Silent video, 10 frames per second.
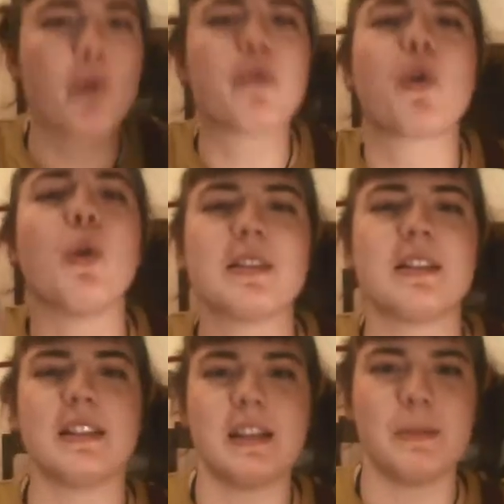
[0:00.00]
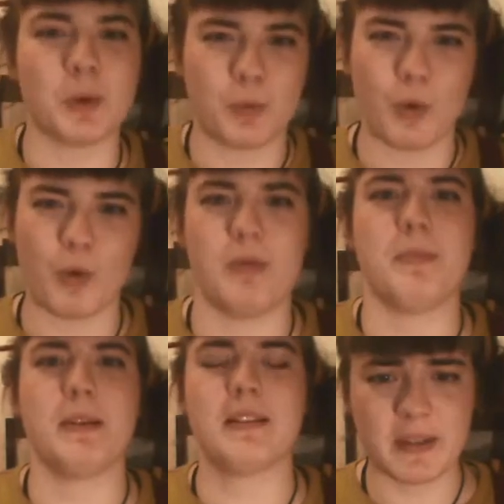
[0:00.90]
Of course it's a teapot warmer,
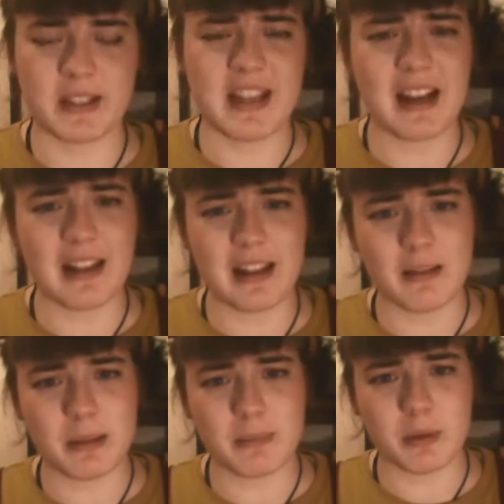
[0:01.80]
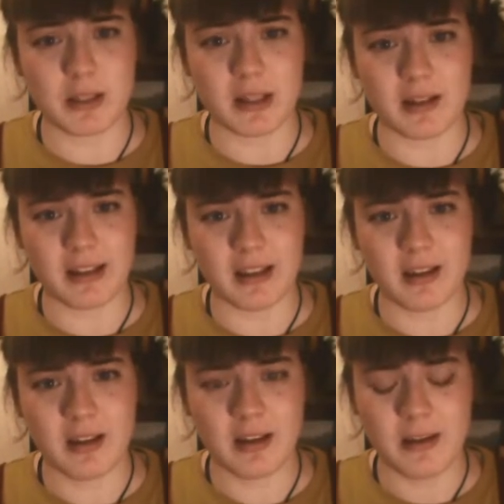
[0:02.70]
but isn't that a little bit prosaic?
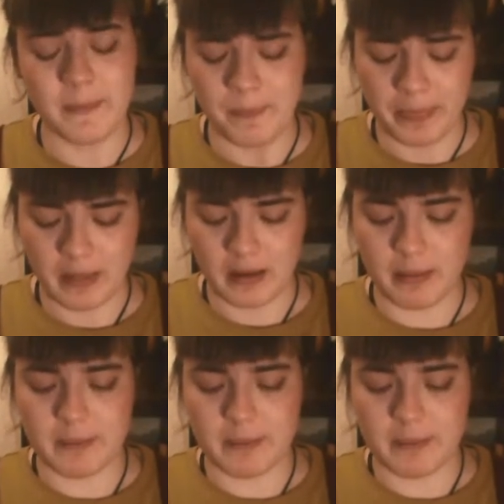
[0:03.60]
I